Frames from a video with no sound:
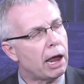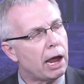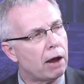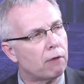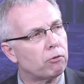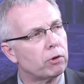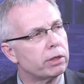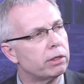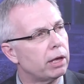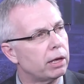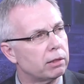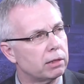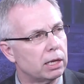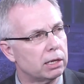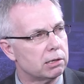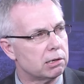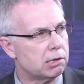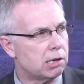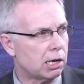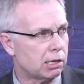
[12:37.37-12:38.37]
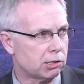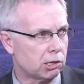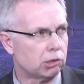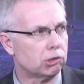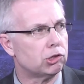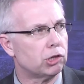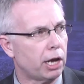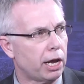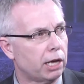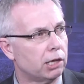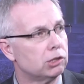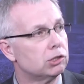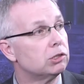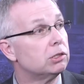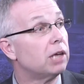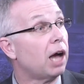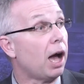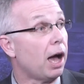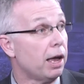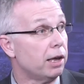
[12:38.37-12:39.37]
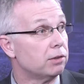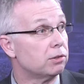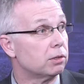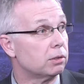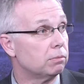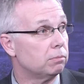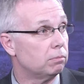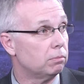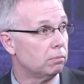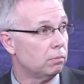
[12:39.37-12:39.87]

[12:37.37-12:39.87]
everything that doesn't change dies.